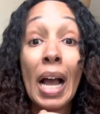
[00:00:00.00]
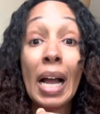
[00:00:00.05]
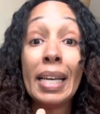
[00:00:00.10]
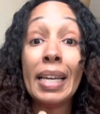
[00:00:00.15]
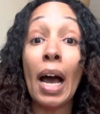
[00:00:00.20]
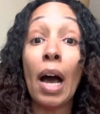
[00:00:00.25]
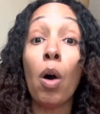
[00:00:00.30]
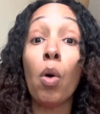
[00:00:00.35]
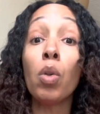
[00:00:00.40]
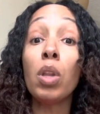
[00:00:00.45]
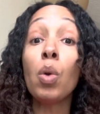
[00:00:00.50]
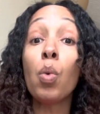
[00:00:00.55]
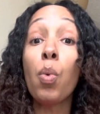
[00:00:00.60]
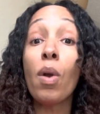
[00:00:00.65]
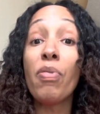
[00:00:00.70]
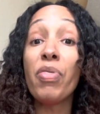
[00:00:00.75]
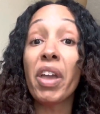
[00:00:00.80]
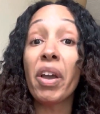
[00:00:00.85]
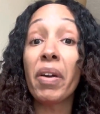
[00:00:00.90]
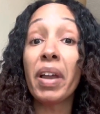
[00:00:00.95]
not only
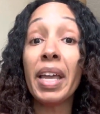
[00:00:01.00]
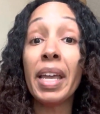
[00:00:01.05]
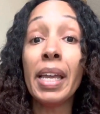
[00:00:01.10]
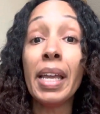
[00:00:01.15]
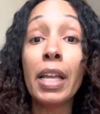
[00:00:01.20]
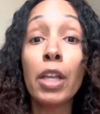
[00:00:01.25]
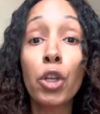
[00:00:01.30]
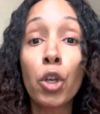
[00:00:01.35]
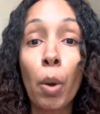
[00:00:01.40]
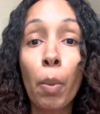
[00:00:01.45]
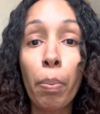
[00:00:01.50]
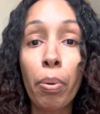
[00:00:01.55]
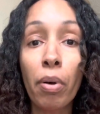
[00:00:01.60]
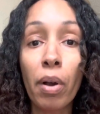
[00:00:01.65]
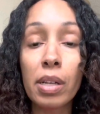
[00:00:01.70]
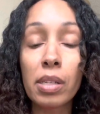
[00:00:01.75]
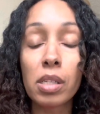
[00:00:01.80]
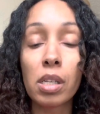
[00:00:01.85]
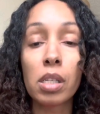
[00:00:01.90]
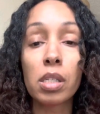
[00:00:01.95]
when they're in your
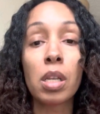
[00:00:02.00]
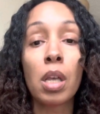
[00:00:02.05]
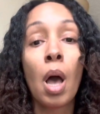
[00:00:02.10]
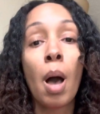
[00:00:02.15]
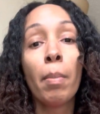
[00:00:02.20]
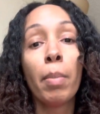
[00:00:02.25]
presence,